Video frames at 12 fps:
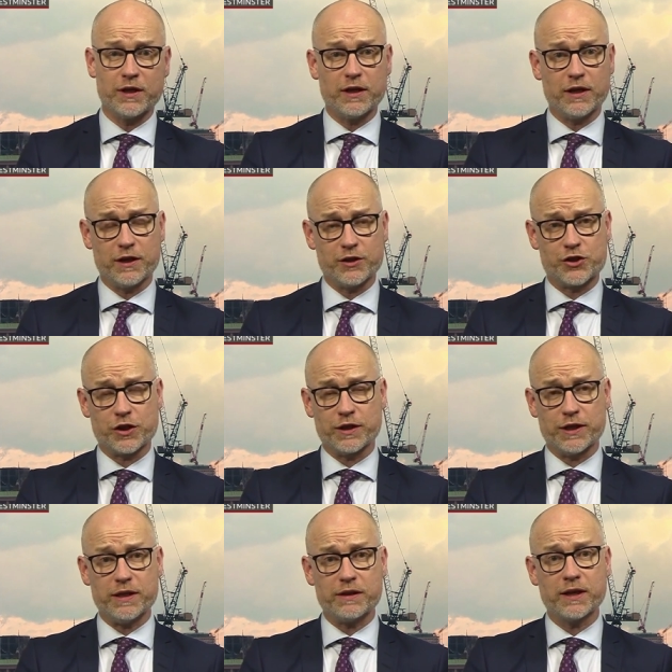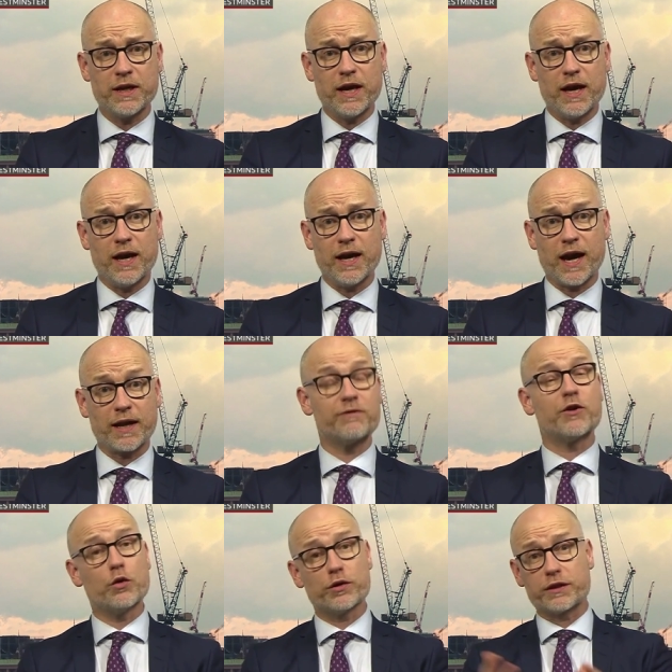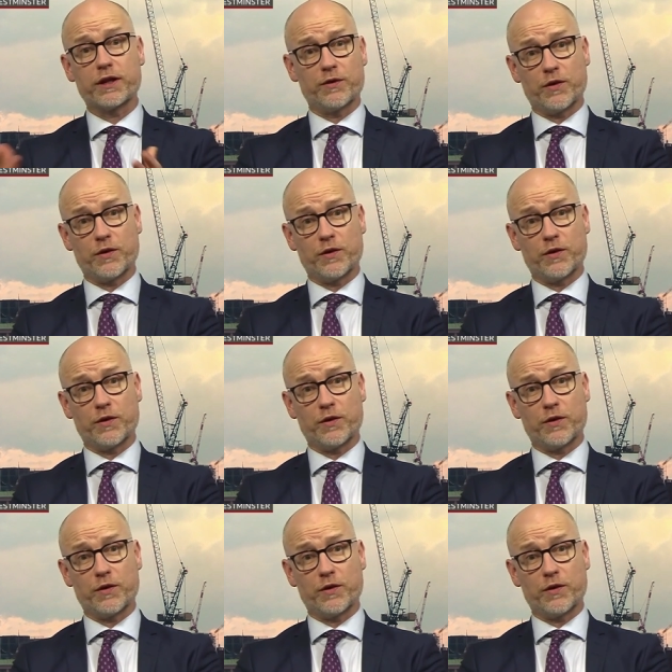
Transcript: uh, journeys, uh, and of course